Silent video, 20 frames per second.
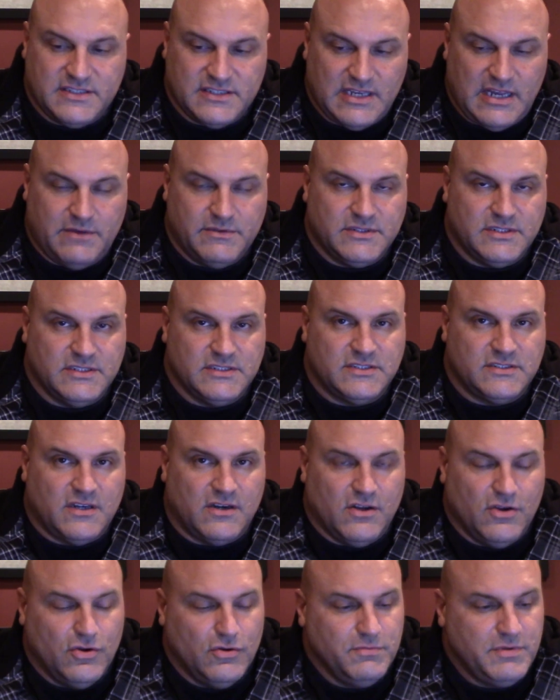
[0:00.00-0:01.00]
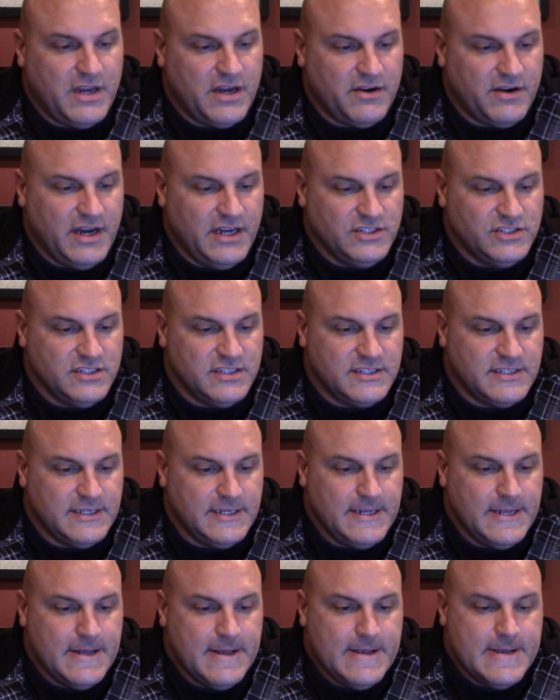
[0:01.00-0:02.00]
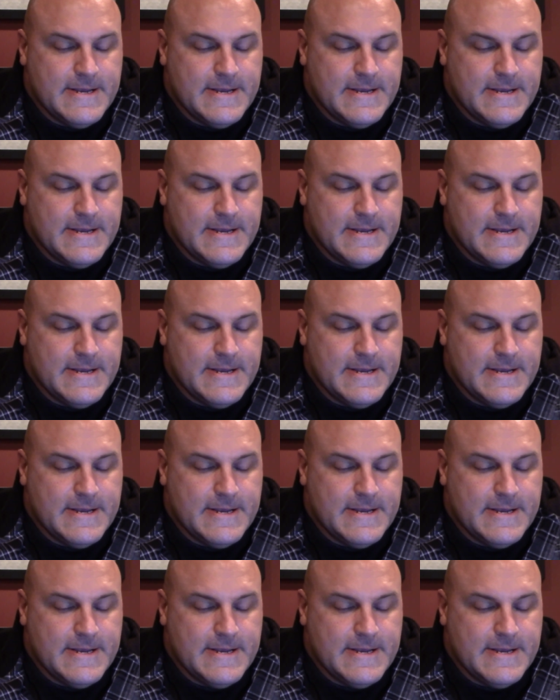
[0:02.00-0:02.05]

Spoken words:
and I was going to start a home care agency.